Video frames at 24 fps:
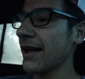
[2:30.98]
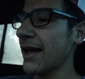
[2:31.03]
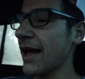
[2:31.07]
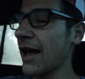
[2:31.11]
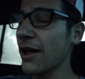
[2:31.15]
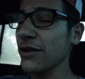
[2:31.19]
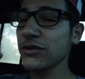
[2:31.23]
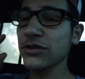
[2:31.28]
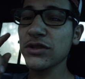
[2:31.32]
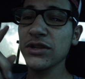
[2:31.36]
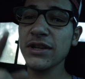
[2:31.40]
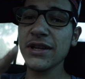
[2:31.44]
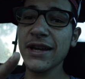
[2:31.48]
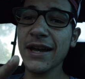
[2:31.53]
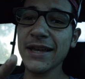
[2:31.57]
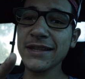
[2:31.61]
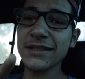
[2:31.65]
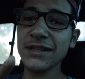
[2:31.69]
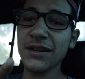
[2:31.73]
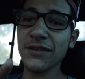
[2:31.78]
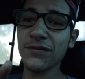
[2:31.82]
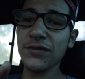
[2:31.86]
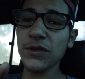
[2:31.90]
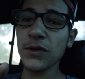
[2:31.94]
I'll see you guys
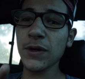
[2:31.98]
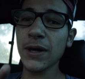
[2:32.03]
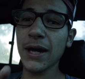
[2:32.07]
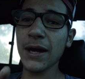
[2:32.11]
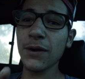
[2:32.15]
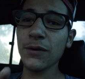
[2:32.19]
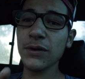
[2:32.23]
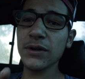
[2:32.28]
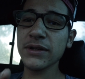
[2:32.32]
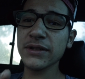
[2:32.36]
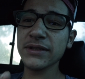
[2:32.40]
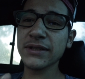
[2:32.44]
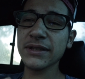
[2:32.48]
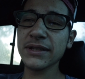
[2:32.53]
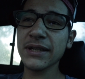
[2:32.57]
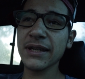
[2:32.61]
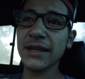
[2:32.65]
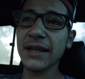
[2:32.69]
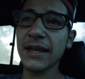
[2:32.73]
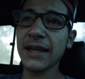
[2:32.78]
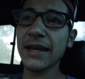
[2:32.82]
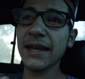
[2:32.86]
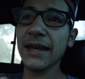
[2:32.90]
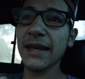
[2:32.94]
in a few hours,
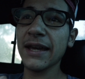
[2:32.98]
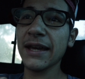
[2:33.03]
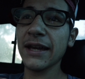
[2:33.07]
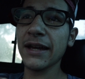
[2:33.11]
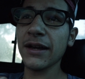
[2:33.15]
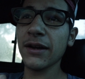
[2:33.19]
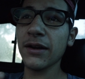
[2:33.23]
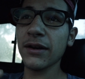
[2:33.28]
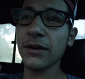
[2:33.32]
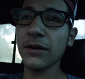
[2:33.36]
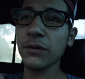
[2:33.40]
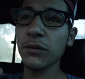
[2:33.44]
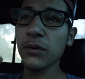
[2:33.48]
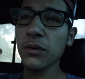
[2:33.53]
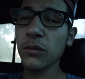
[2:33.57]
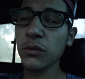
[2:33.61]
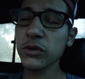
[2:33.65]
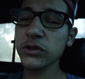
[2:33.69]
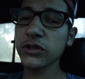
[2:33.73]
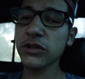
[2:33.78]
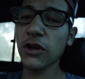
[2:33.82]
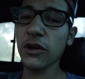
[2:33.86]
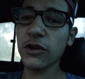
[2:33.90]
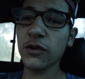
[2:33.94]
and we'll
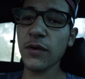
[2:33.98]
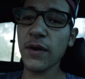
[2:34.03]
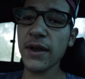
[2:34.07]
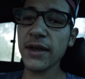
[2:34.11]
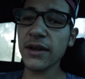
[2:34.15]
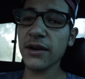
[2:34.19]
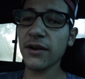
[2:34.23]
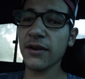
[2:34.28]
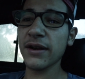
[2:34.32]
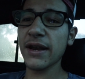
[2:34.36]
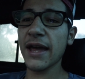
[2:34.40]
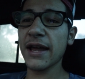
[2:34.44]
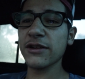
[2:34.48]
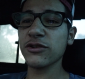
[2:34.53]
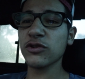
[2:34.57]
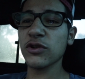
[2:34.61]
start cranking on that